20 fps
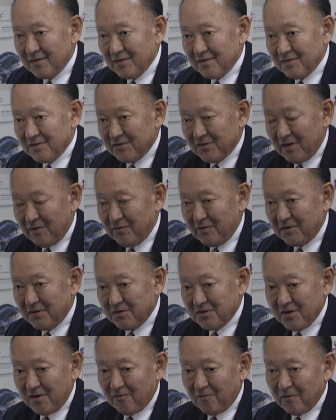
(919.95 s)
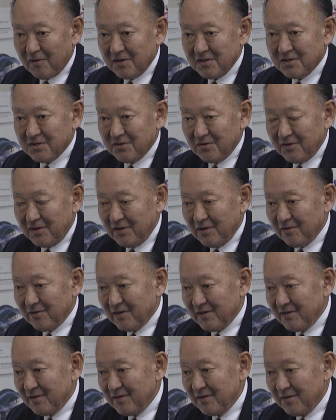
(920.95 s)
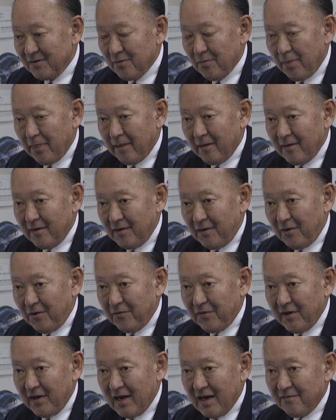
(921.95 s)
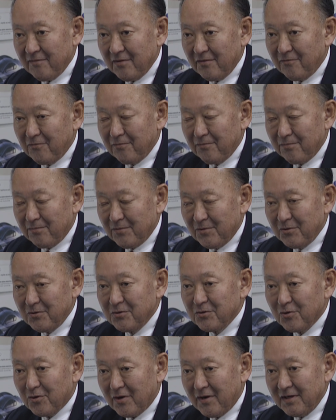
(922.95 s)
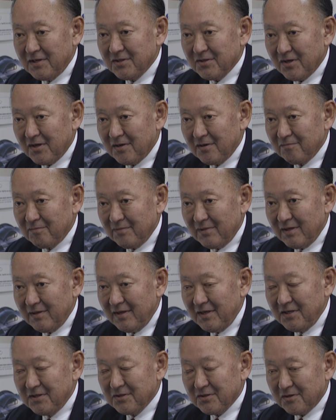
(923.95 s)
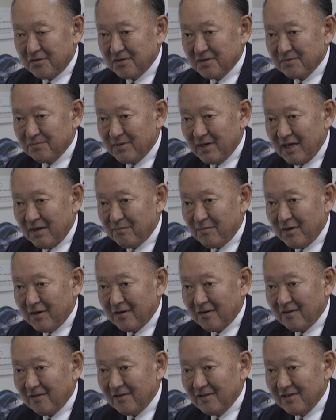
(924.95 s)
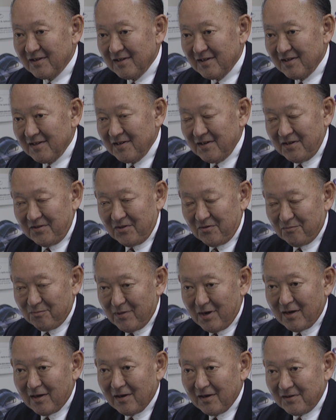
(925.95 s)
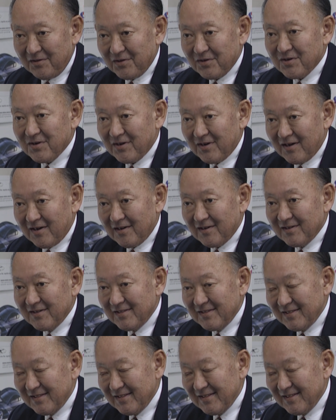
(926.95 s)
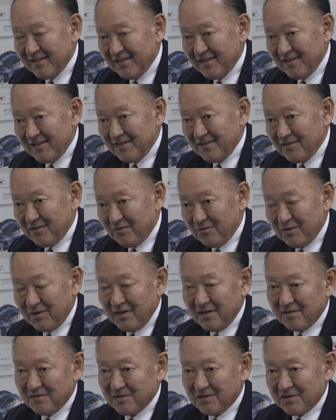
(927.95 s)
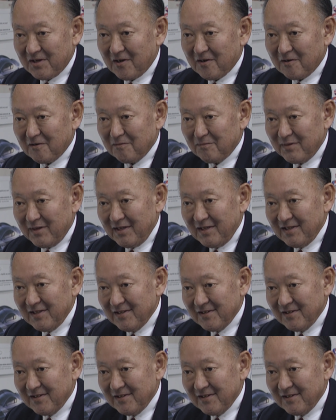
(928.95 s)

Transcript: So I went to Chevrolet Studio, and here they have the two drawings on easels by a model, and they're modeling the car. It really startled me.